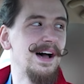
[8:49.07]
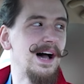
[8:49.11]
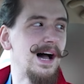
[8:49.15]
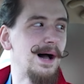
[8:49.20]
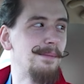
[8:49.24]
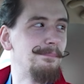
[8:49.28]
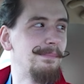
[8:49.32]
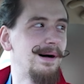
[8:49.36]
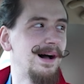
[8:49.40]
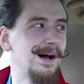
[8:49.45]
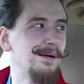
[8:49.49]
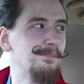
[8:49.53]

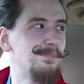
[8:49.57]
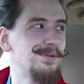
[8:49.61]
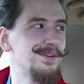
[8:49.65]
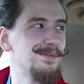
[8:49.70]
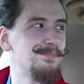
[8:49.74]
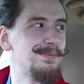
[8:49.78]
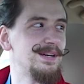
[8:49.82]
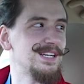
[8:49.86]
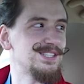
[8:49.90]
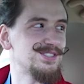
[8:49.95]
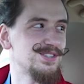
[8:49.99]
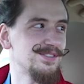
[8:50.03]
I might put
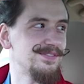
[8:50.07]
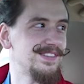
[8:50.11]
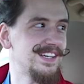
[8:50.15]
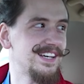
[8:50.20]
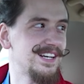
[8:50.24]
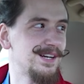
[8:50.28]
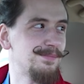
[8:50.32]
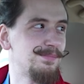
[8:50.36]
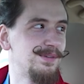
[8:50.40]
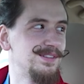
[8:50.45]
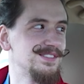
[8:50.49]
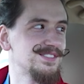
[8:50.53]
a picture of
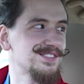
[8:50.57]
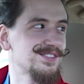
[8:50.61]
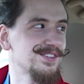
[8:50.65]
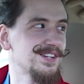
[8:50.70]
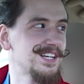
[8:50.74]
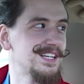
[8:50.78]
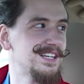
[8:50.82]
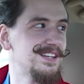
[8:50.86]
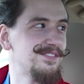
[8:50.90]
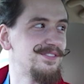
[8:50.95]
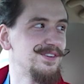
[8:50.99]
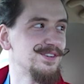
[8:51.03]
that up on
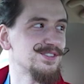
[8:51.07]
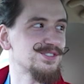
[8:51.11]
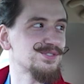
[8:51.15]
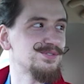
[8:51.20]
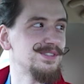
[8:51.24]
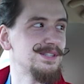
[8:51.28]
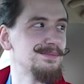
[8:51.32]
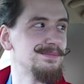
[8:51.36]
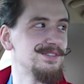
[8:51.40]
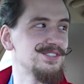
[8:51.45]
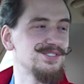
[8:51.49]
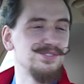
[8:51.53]
screen if you're
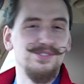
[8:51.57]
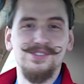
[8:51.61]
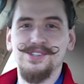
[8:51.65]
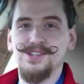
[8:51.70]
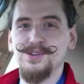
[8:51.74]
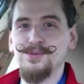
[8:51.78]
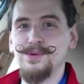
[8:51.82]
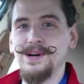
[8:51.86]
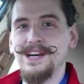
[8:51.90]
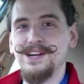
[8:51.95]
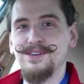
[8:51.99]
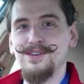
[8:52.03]
squeamish and
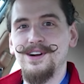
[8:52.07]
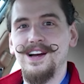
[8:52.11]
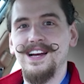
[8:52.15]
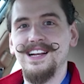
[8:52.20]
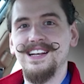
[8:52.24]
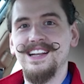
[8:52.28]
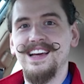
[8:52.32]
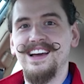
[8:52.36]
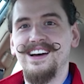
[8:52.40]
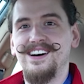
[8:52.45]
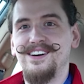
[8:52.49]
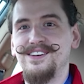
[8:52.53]
look away
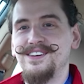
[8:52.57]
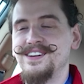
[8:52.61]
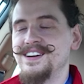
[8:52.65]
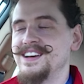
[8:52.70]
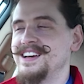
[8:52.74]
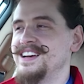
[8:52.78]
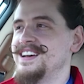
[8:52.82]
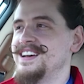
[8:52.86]
right now.